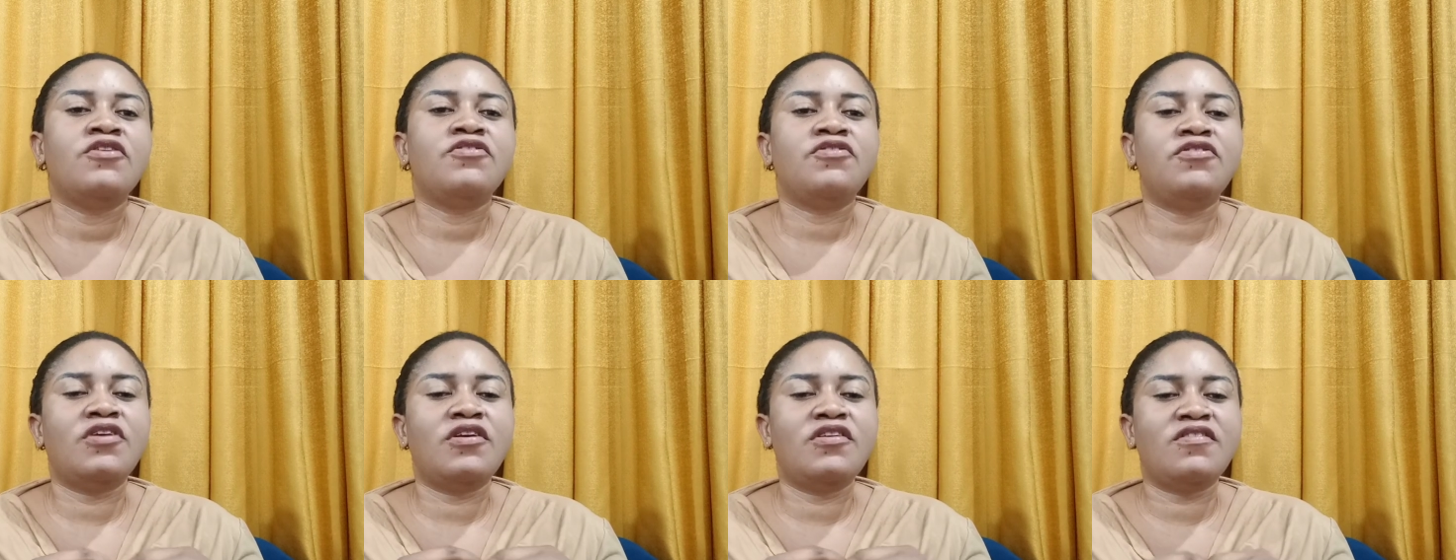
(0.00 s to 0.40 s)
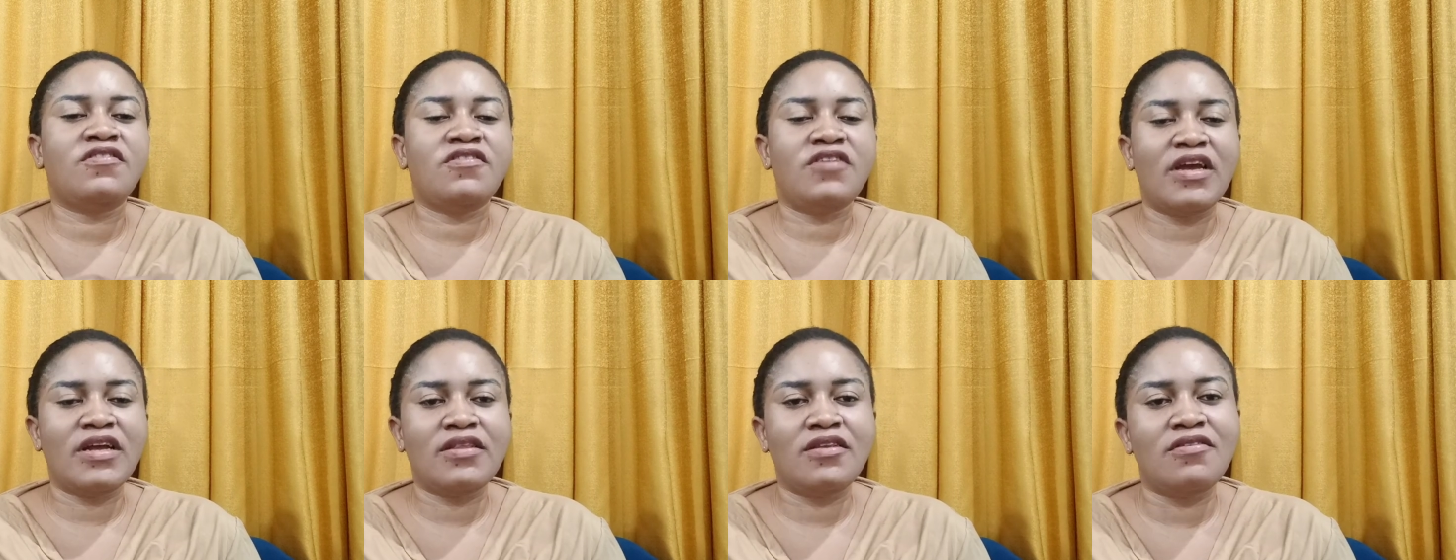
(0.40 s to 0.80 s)
So
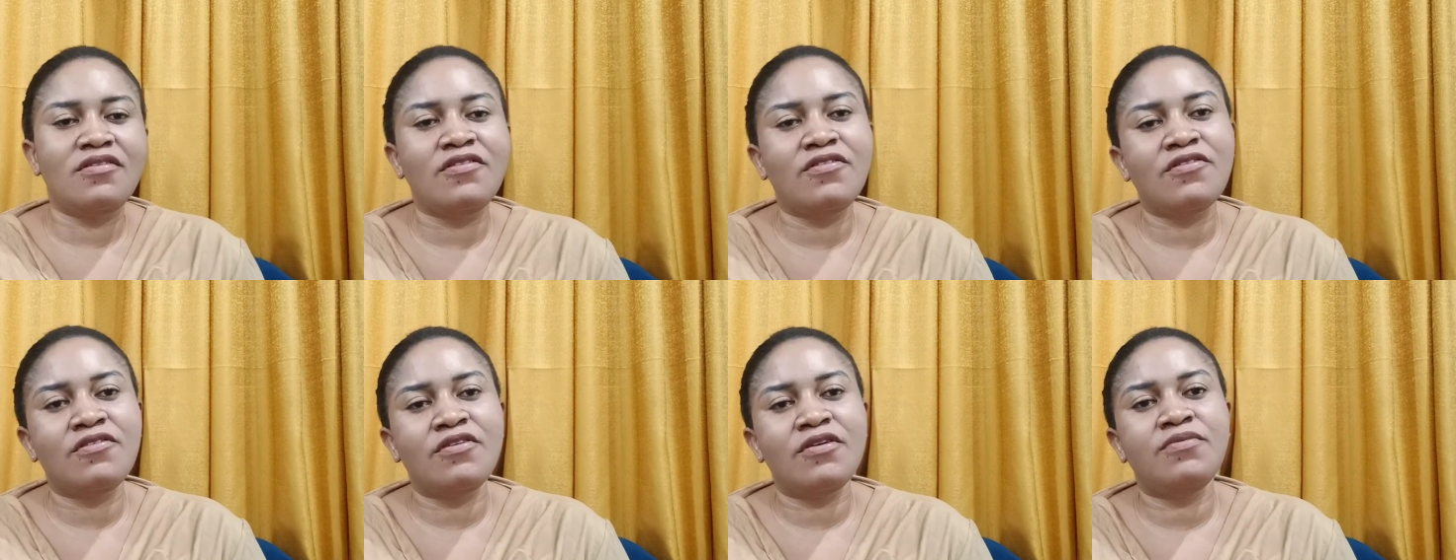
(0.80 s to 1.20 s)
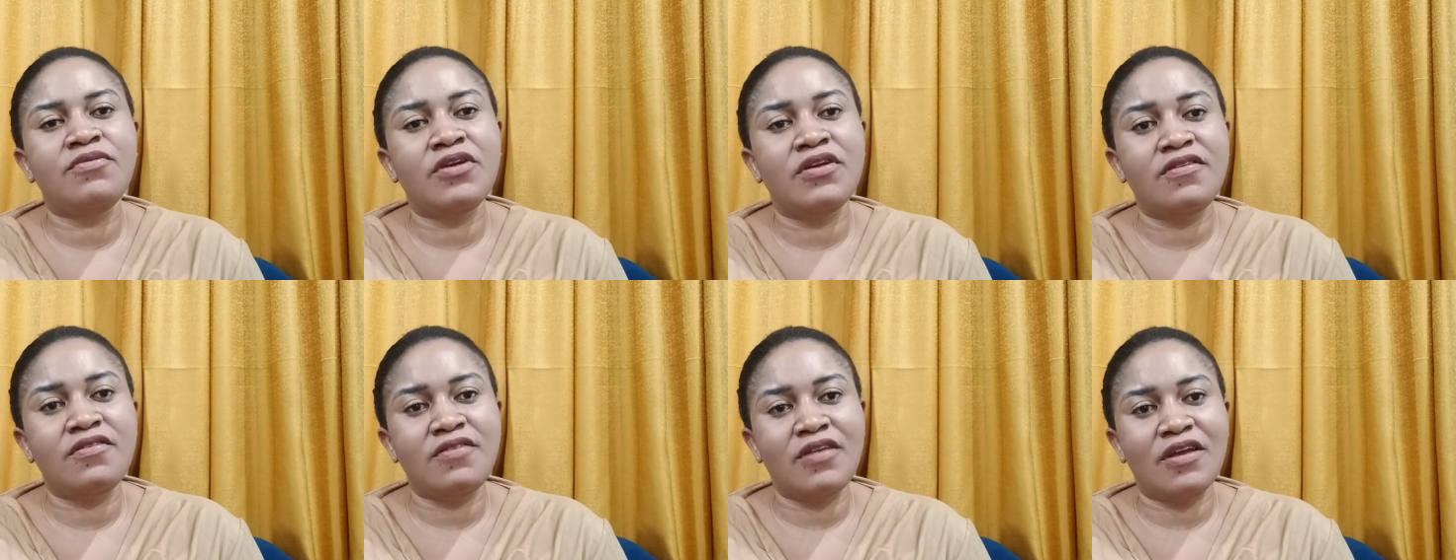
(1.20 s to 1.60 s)
just check the
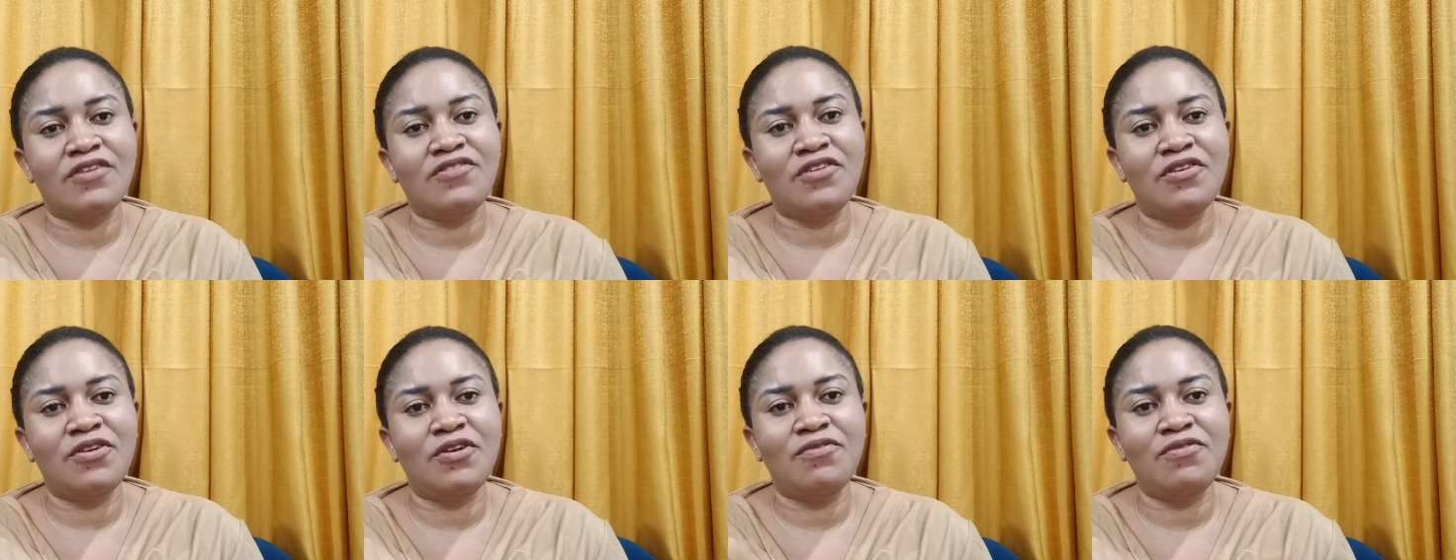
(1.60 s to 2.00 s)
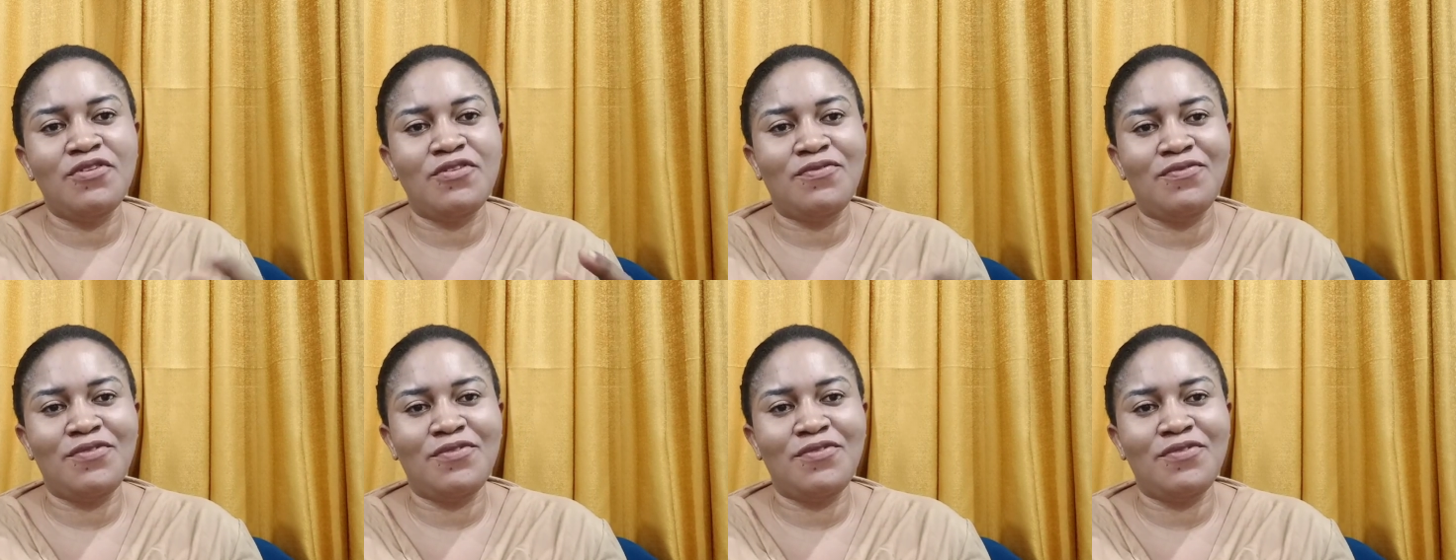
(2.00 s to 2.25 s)
description section of